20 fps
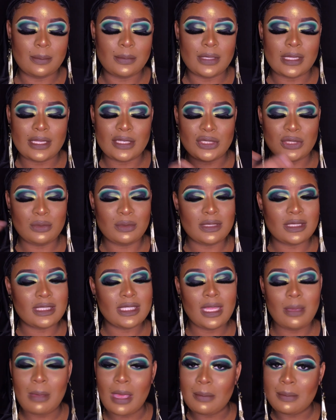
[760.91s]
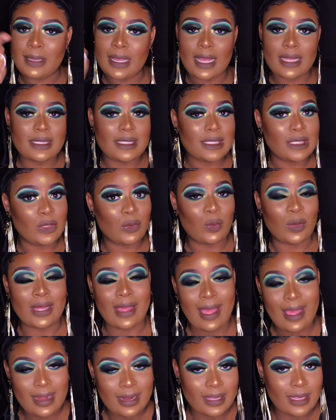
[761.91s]
but as you can see, baby, I still
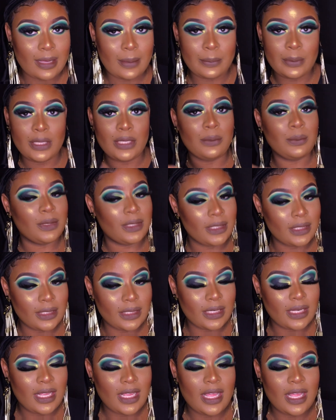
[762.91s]
got it, period.